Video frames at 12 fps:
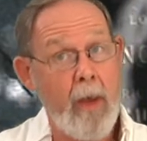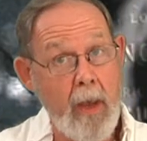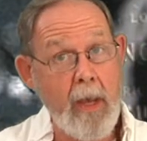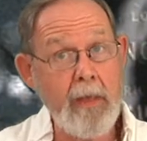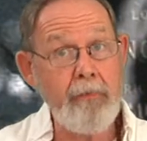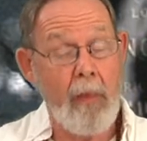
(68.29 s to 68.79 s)

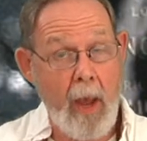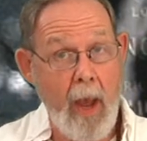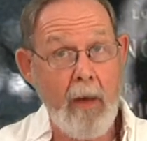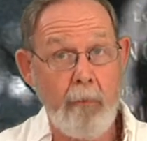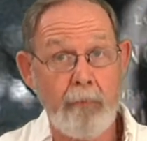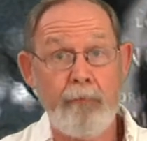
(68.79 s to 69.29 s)
eighth
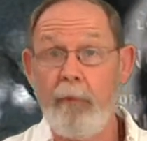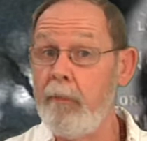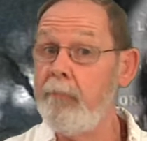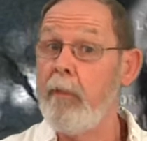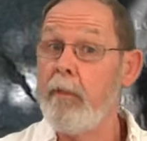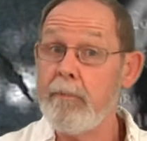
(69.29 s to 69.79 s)
house
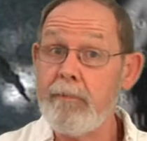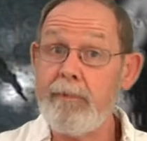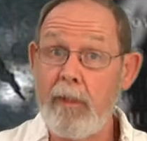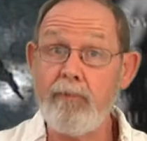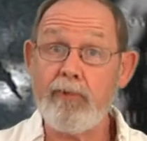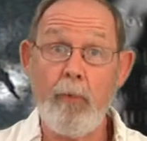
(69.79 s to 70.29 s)
of
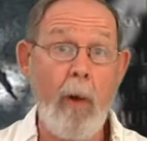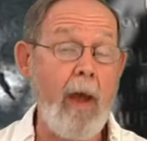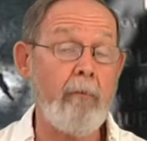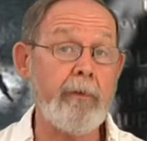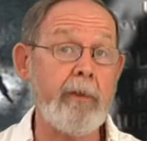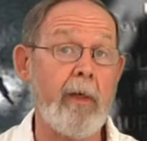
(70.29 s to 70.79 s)

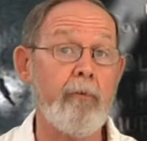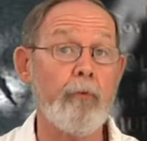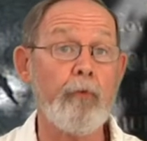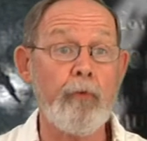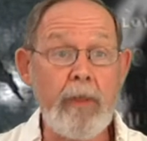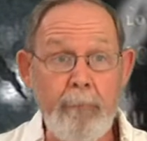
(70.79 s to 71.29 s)
sensuality
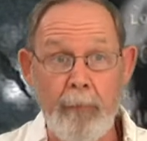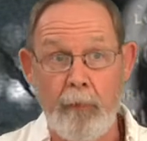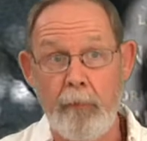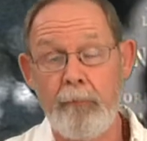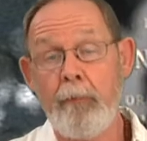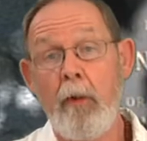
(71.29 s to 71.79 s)
and
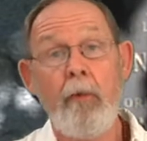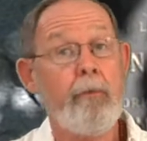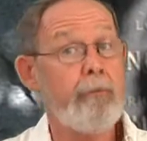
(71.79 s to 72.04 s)
rebirth